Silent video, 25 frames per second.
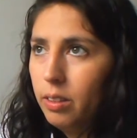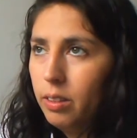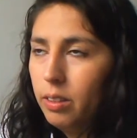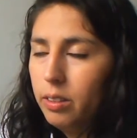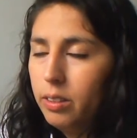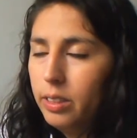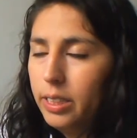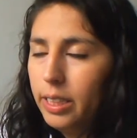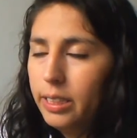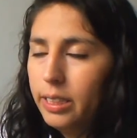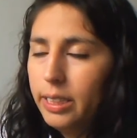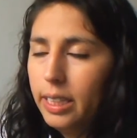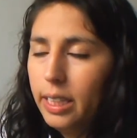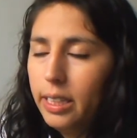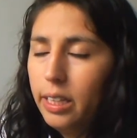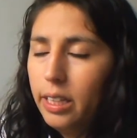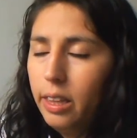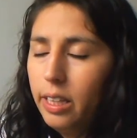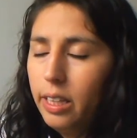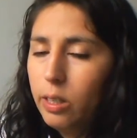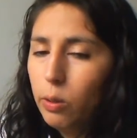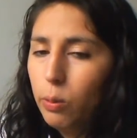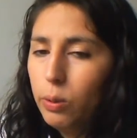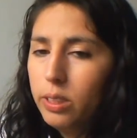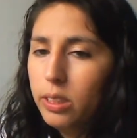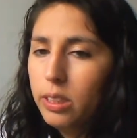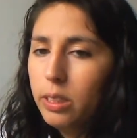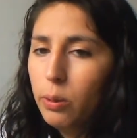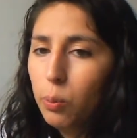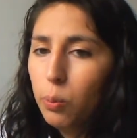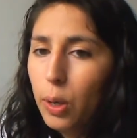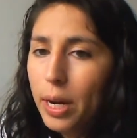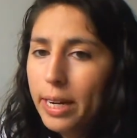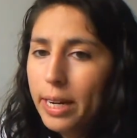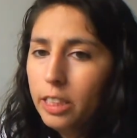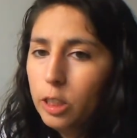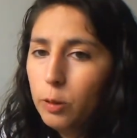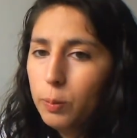Take a second to think. What's the
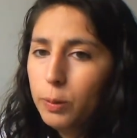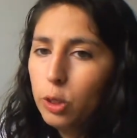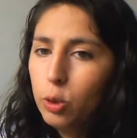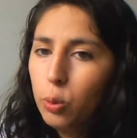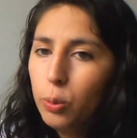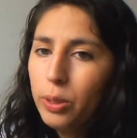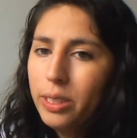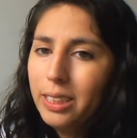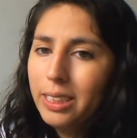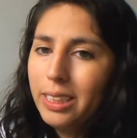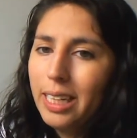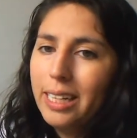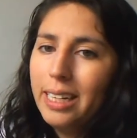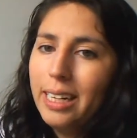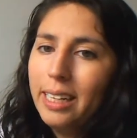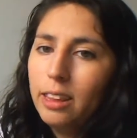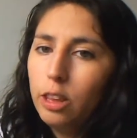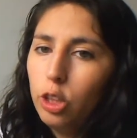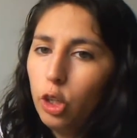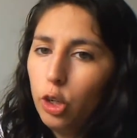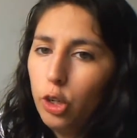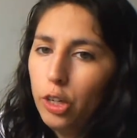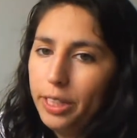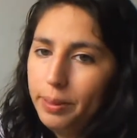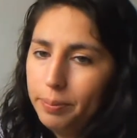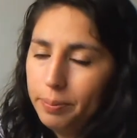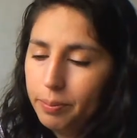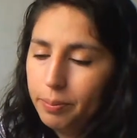range between 10 and 30?